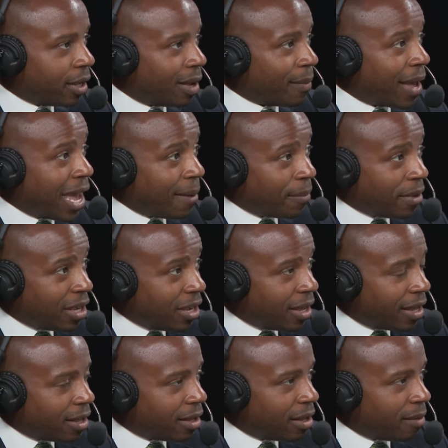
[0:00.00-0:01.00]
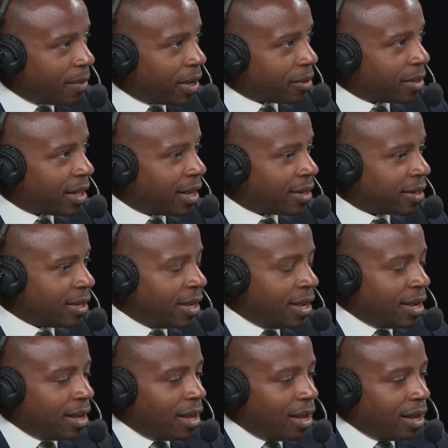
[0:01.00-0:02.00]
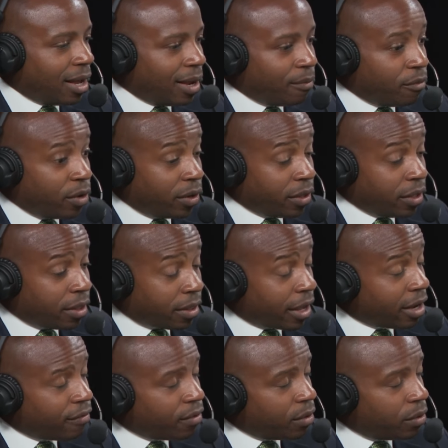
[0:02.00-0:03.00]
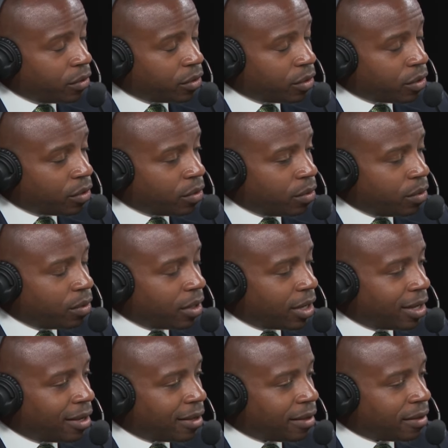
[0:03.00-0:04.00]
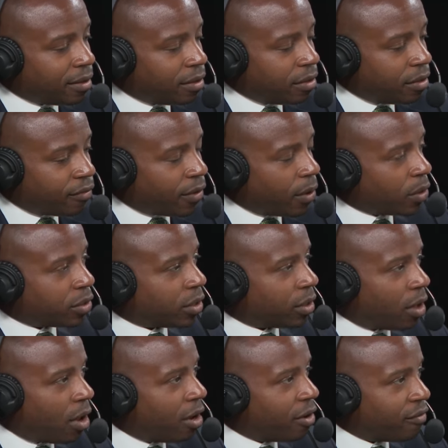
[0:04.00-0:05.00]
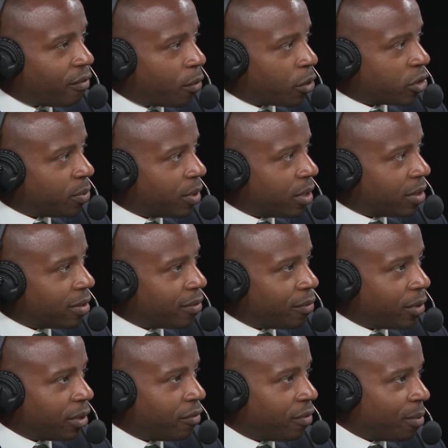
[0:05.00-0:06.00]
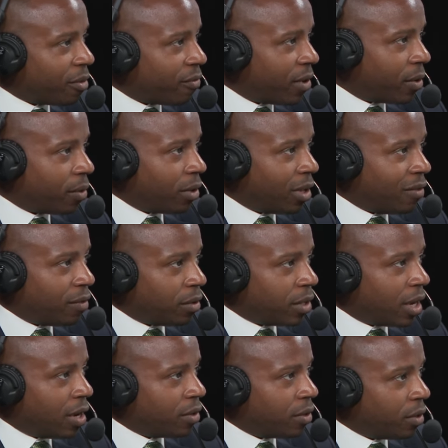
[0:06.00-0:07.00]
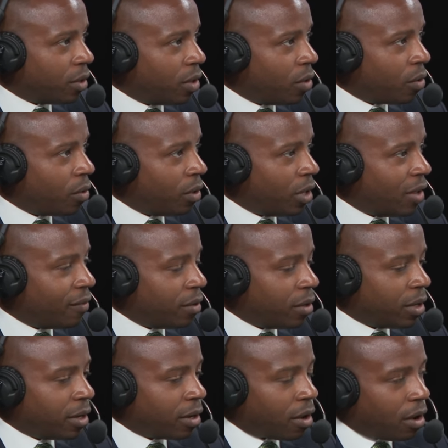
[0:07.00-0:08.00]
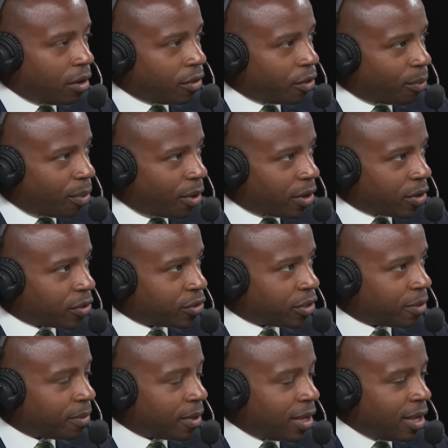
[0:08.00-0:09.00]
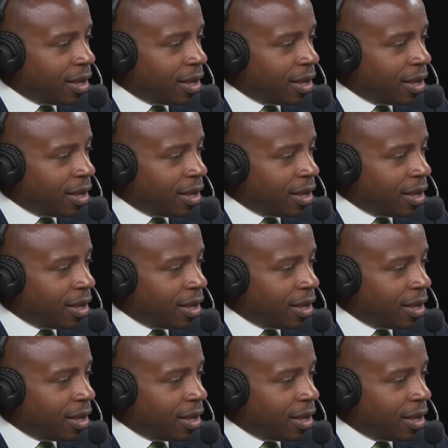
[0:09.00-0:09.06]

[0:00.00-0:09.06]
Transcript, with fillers: I'm happy uh, about that. Uh, I'm really thankful to uh, the folks in law enforcement, really from the federal level down to the local level, and all of their partnership.